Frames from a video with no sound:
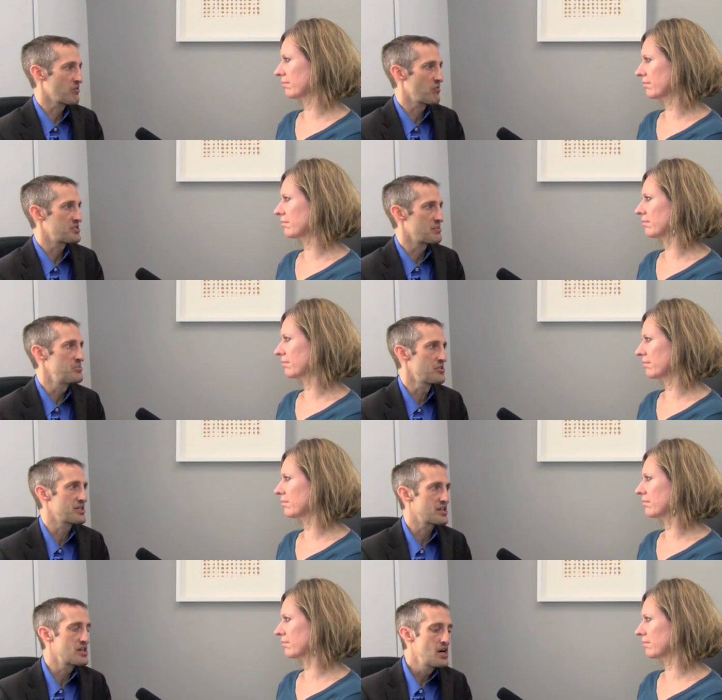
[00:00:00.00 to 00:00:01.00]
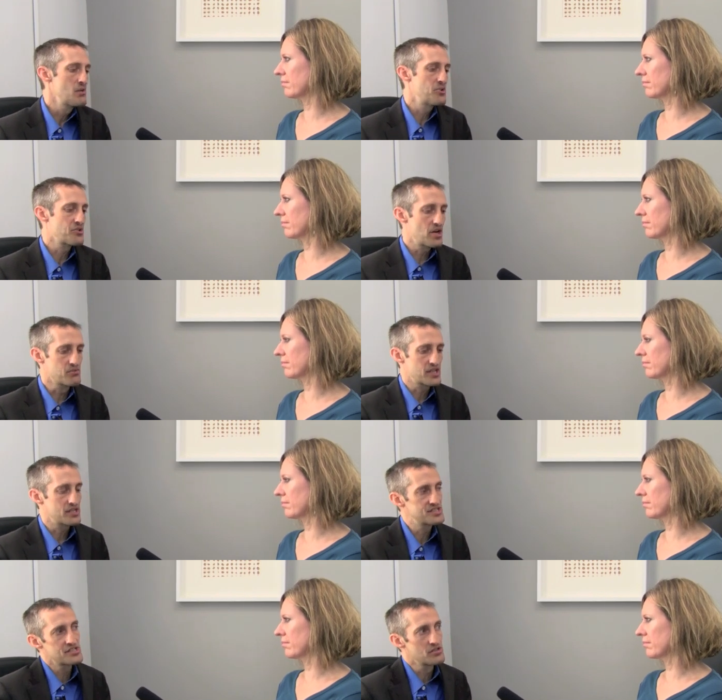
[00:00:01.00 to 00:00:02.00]
Speaker 1: for what they're building, but they're able to
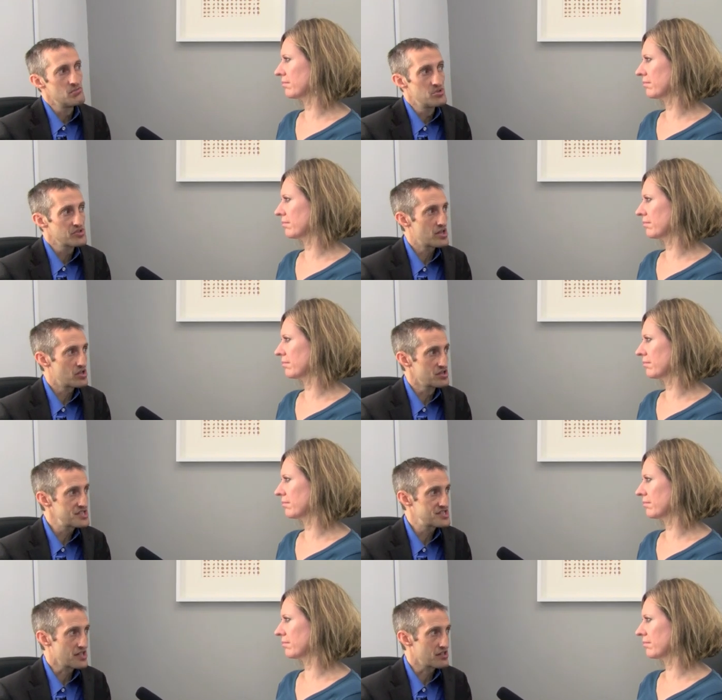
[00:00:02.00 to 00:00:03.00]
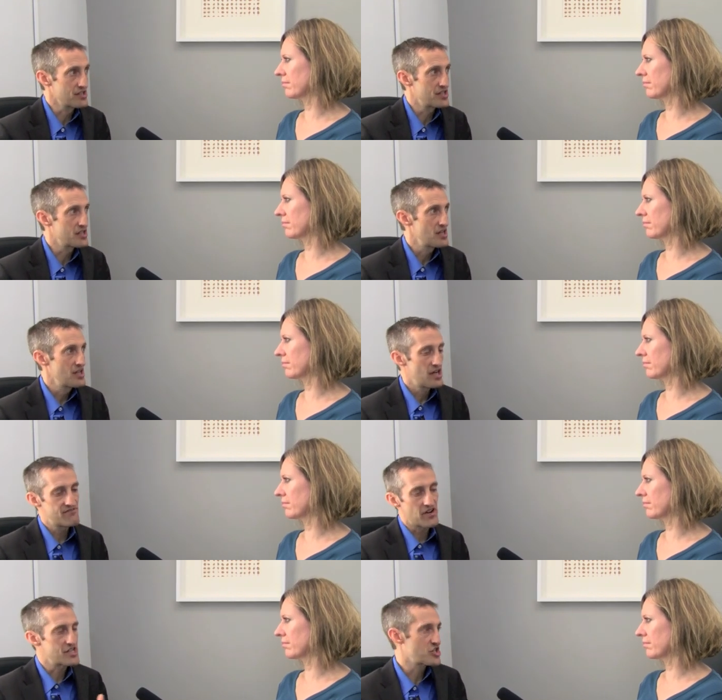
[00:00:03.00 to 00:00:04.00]
consider a building holistically and
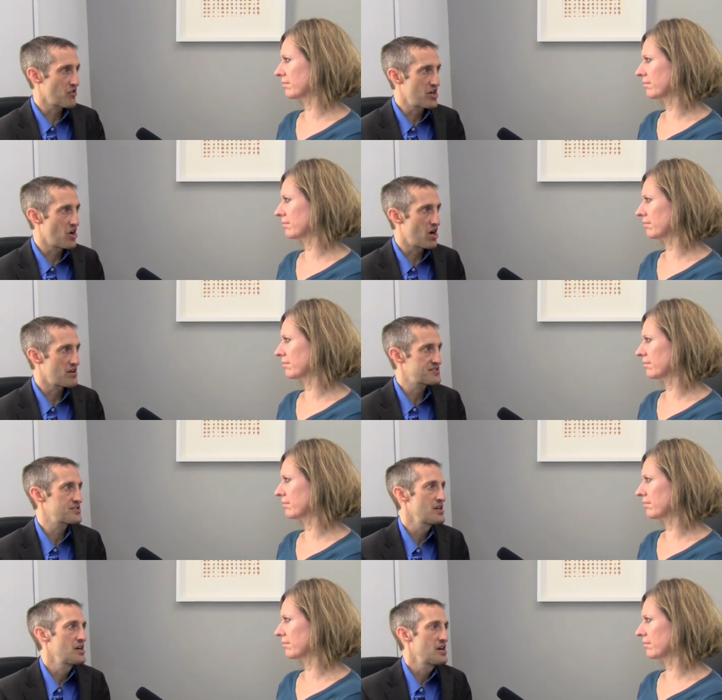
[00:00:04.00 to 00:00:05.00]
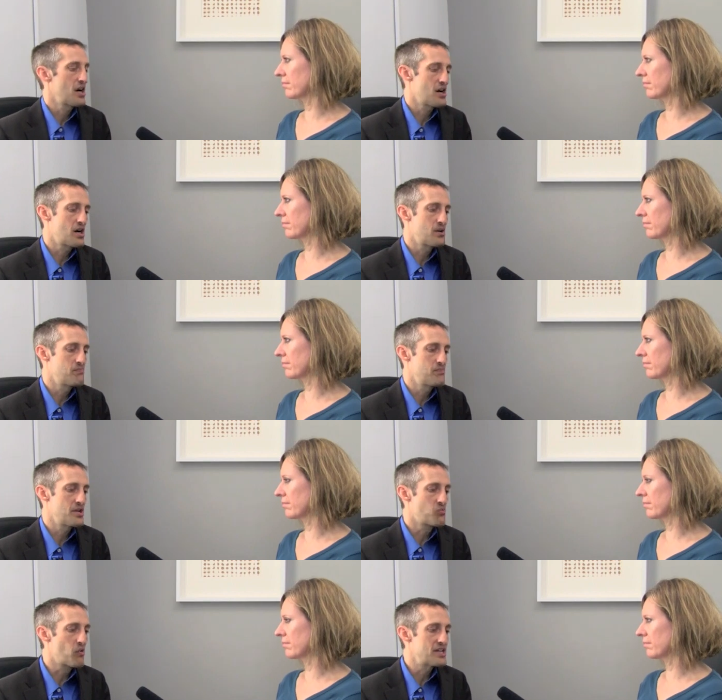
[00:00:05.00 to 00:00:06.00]
find trade-offs
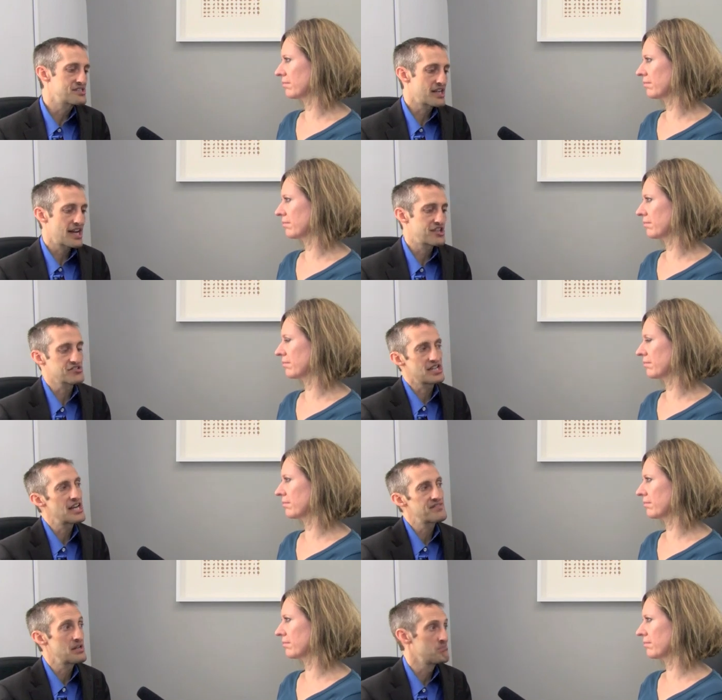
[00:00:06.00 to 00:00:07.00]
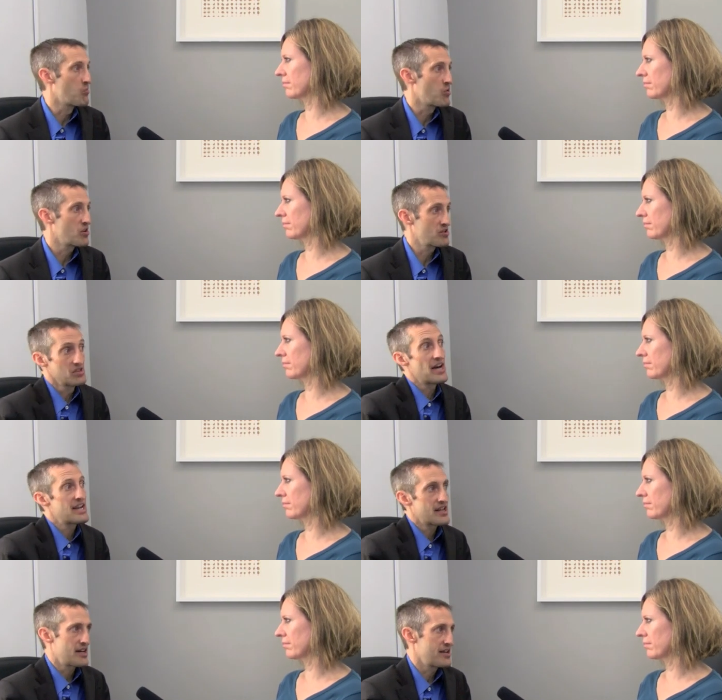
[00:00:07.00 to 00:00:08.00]
in ways that can actually get them more light
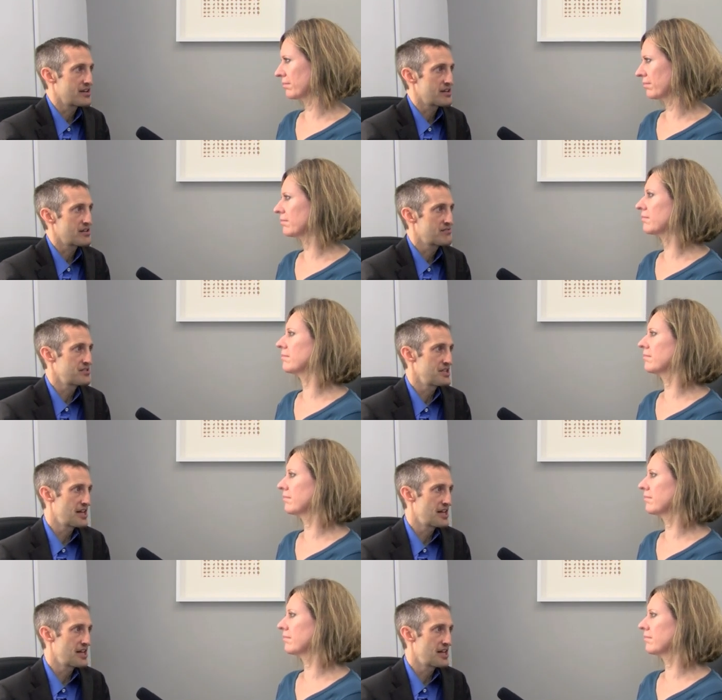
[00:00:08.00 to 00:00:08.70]
and air for the